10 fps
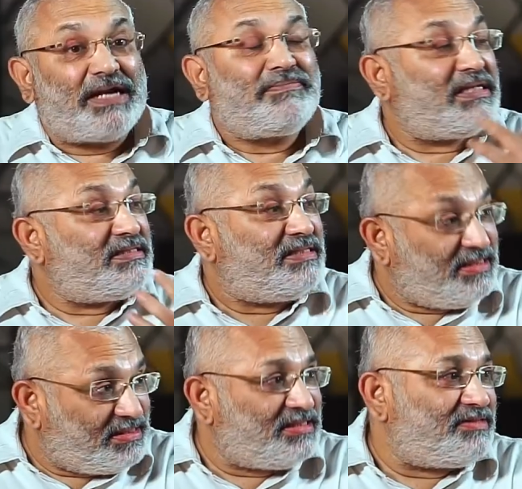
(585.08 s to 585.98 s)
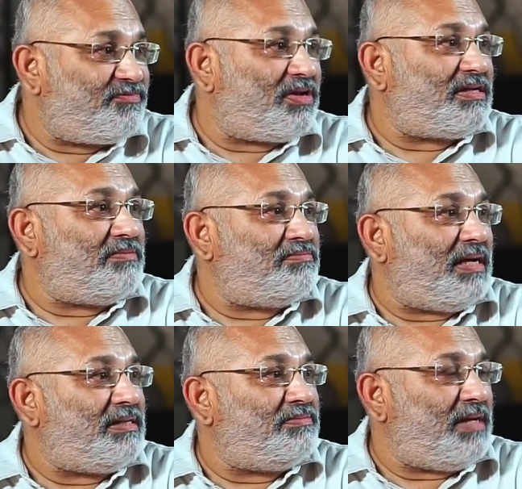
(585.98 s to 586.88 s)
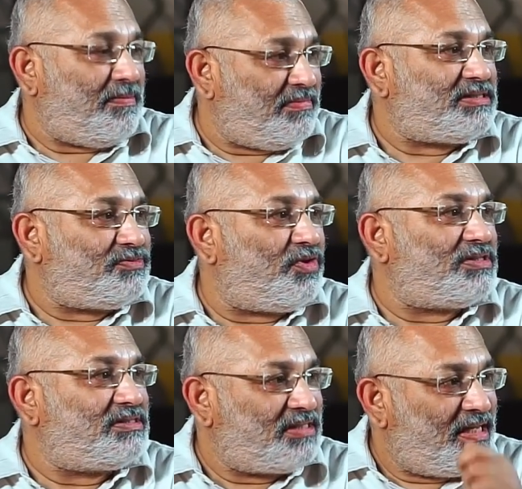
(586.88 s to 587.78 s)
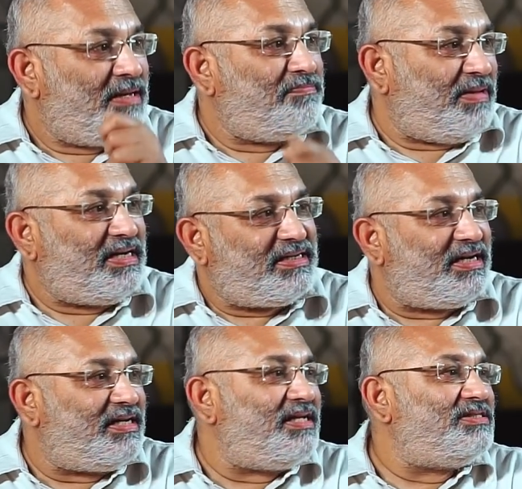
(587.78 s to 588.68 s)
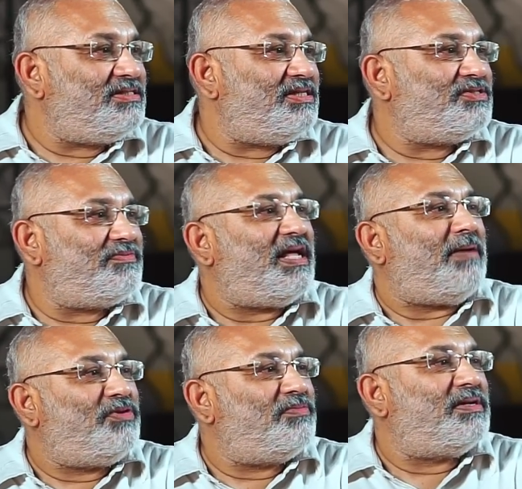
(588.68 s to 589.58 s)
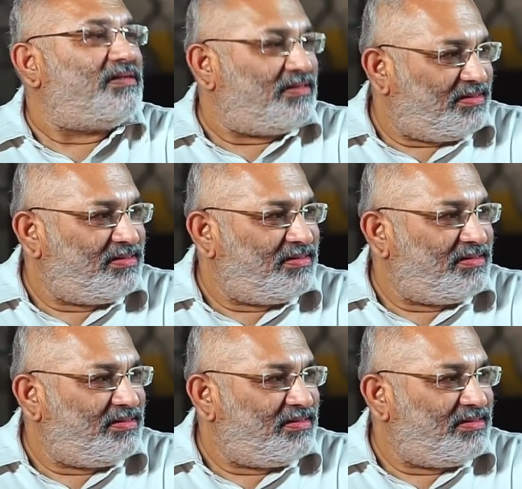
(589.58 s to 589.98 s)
fact, my thesis for my MS was penetrating injuries of the abdomen.